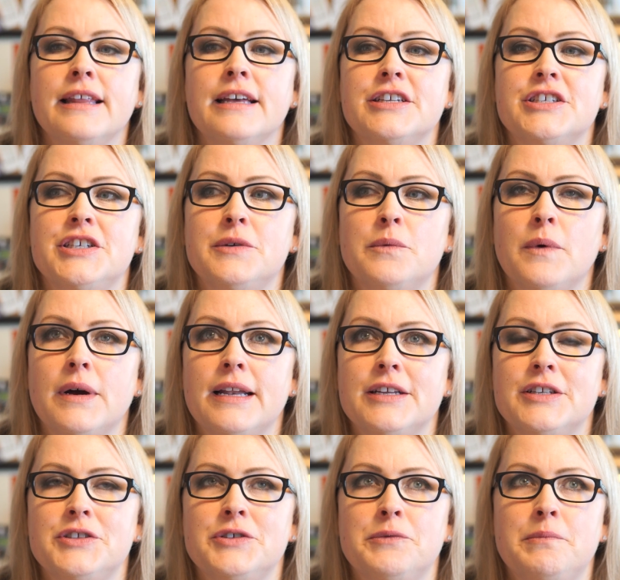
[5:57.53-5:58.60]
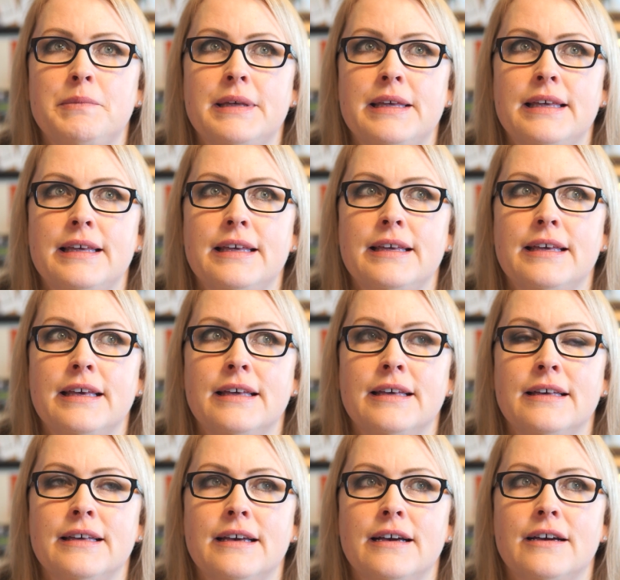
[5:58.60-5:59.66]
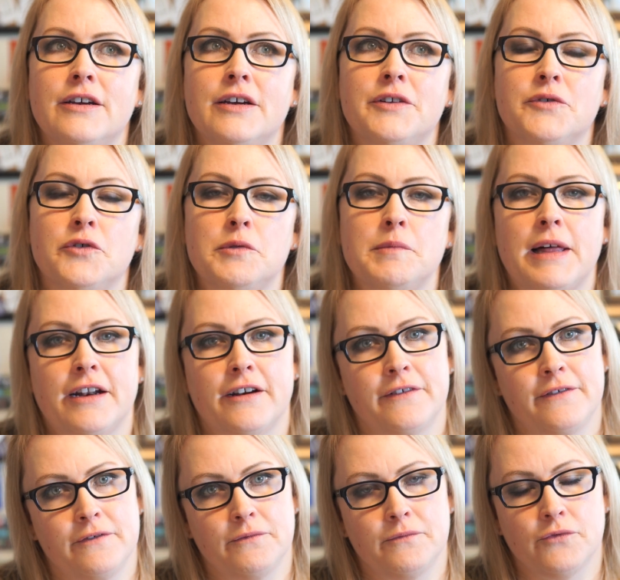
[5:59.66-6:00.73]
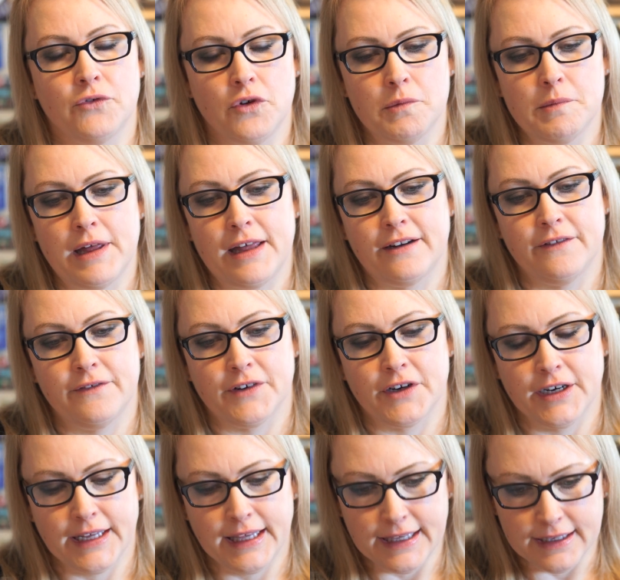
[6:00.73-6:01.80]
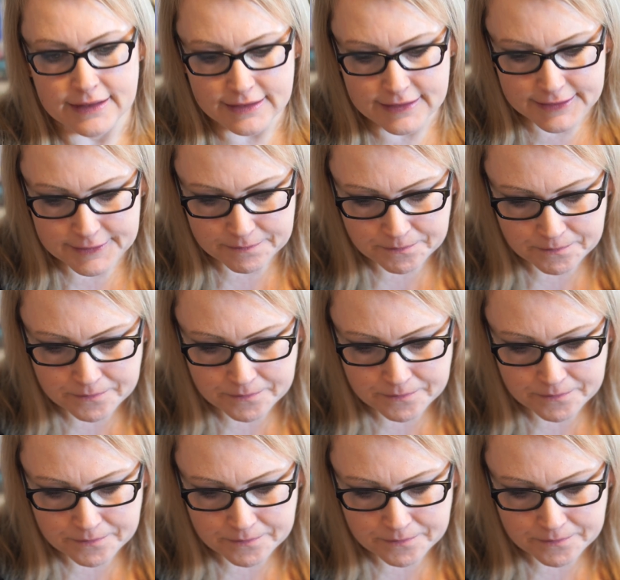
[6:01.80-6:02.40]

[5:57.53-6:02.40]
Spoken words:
that she wanted to be a good role model for her kids.